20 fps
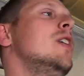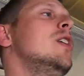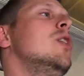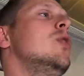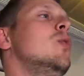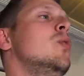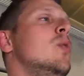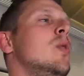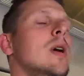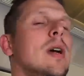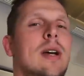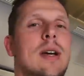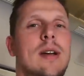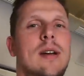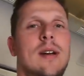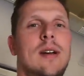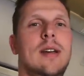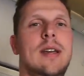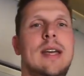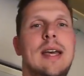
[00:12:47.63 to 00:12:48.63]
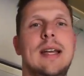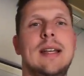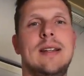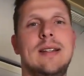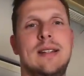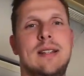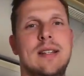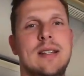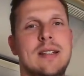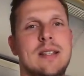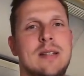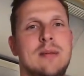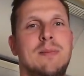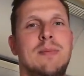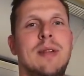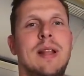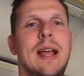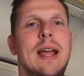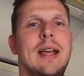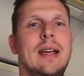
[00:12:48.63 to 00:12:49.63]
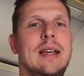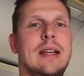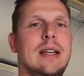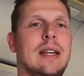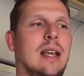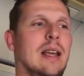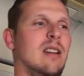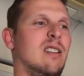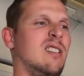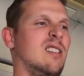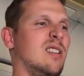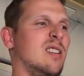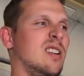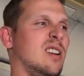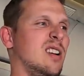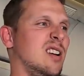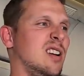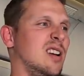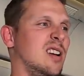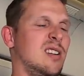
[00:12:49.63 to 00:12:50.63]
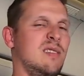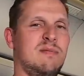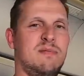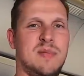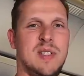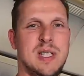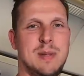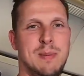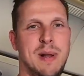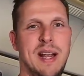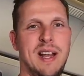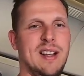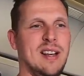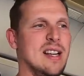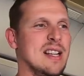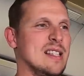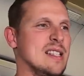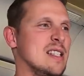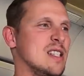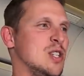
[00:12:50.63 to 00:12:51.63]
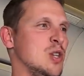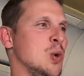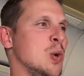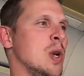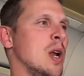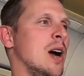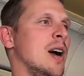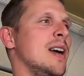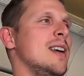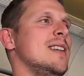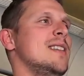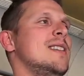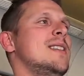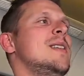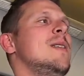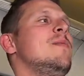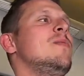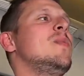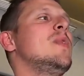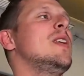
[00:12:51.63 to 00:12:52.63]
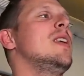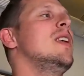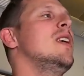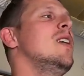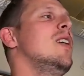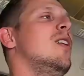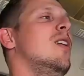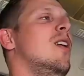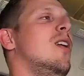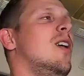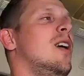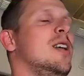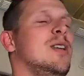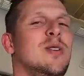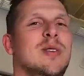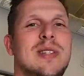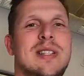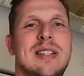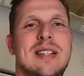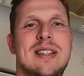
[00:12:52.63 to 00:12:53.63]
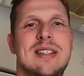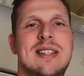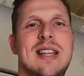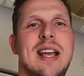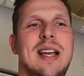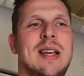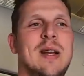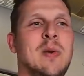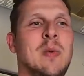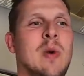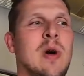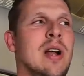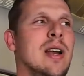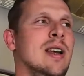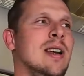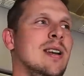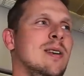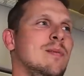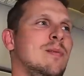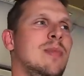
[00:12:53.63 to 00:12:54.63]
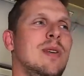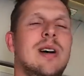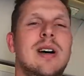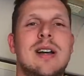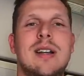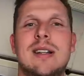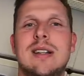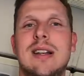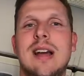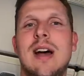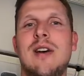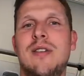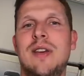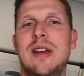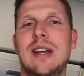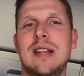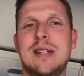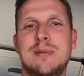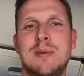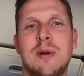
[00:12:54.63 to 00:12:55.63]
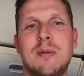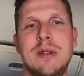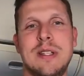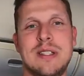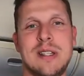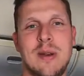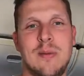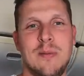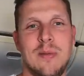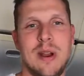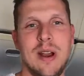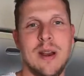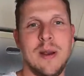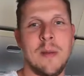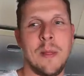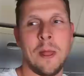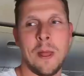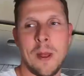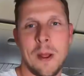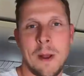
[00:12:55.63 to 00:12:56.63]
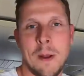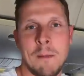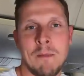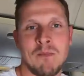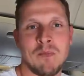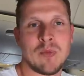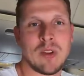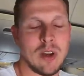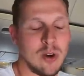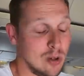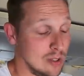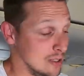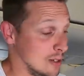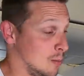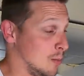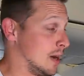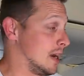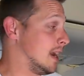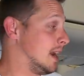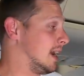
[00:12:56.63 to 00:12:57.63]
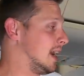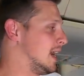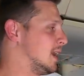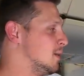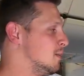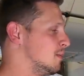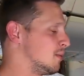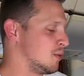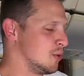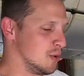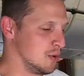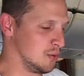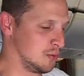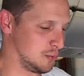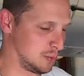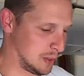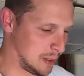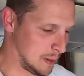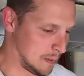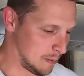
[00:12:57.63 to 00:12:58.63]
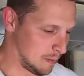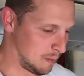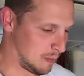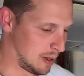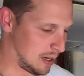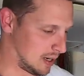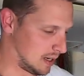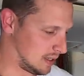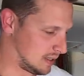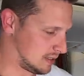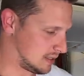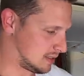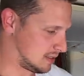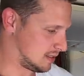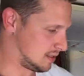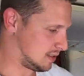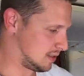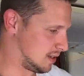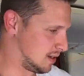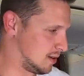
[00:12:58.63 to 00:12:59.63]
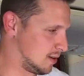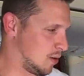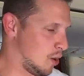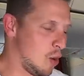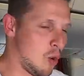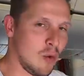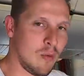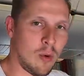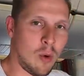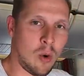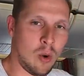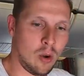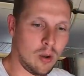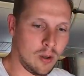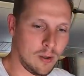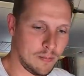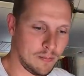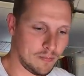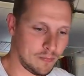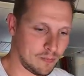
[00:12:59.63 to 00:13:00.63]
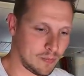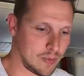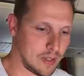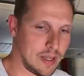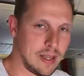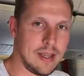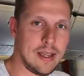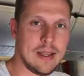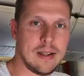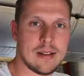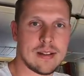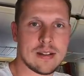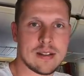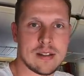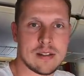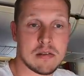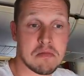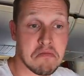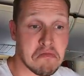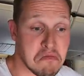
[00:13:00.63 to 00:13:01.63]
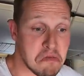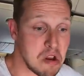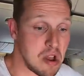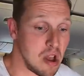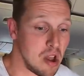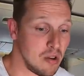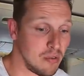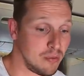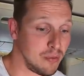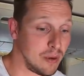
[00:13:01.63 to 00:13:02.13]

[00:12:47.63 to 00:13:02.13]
you get this blanket here. This blanket isn't too nice. I used the second one, but I think that's probably somewhere they can improve, but overall it's a